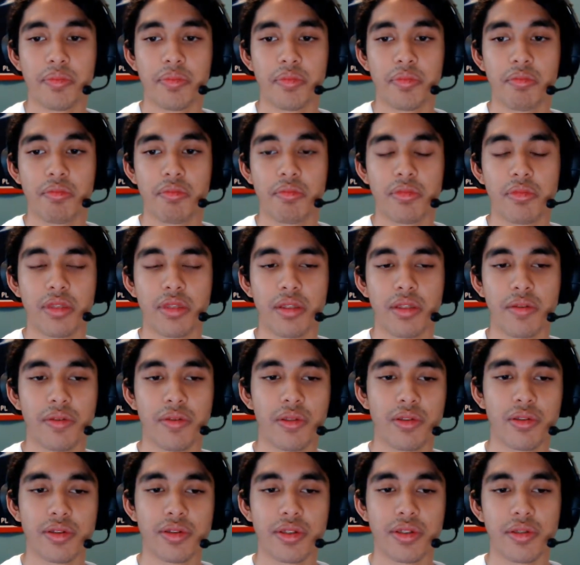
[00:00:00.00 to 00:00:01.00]
The
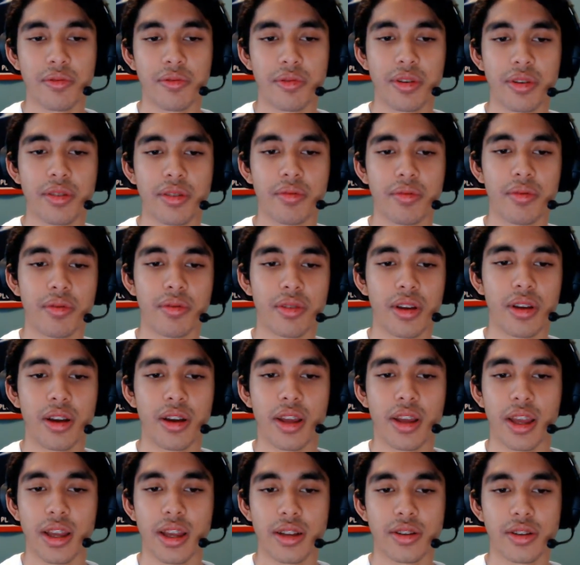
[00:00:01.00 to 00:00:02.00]
first 3 were not
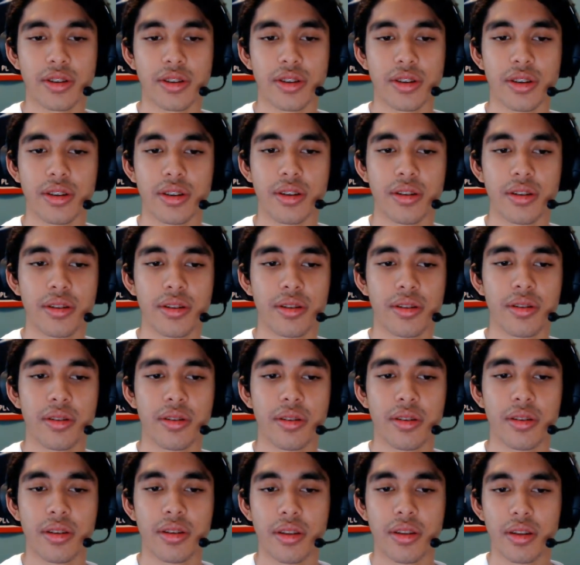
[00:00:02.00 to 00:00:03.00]
actually,
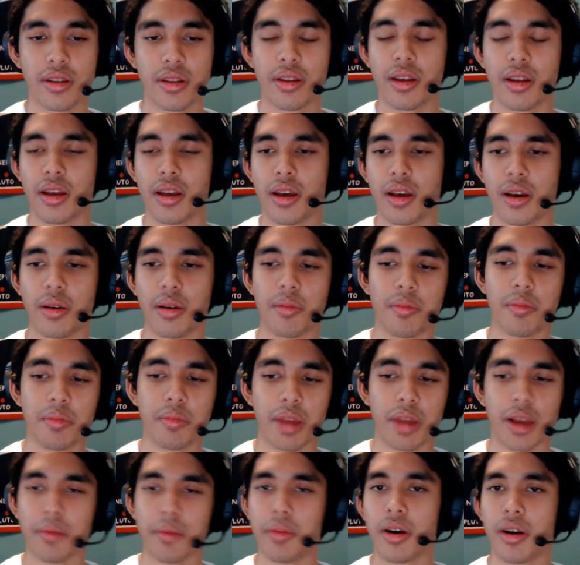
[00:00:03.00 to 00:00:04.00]
I
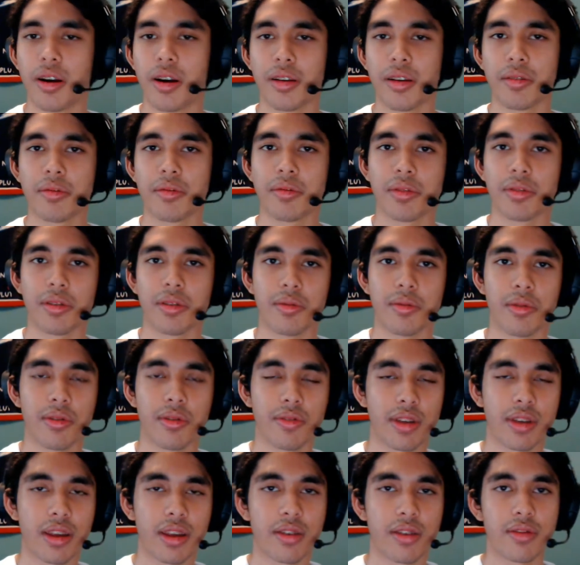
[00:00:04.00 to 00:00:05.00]
bought, they're more like a
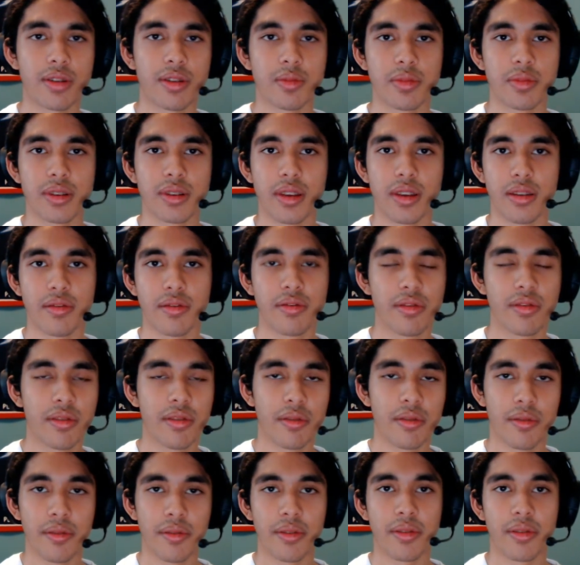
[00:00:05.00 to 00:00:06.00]
Christmas gift
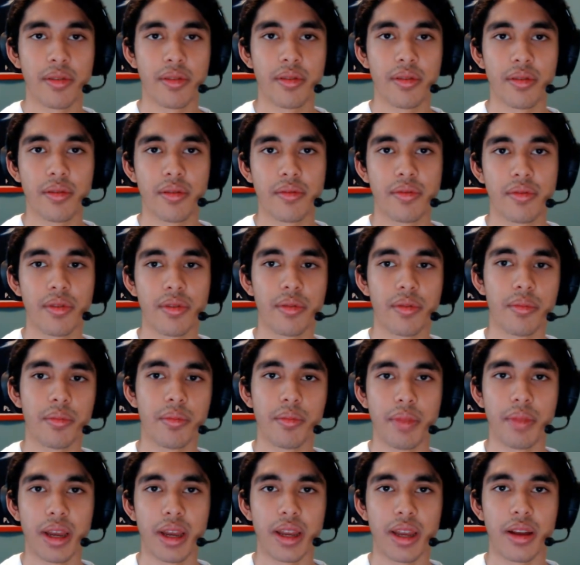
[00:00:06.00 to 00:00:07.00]
from
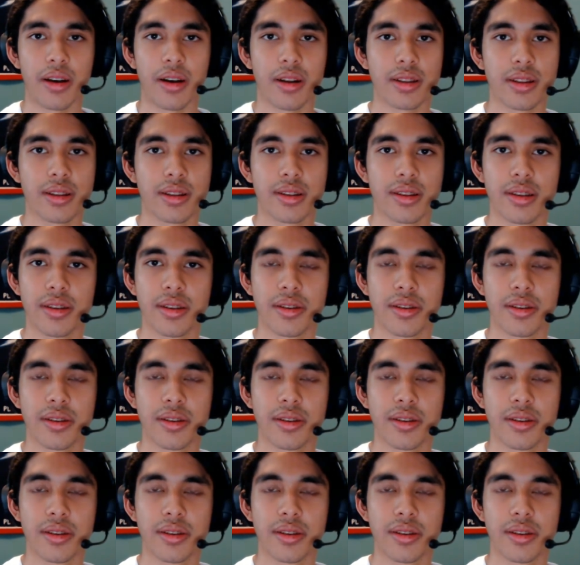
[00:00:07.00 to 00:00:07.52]
my aunt.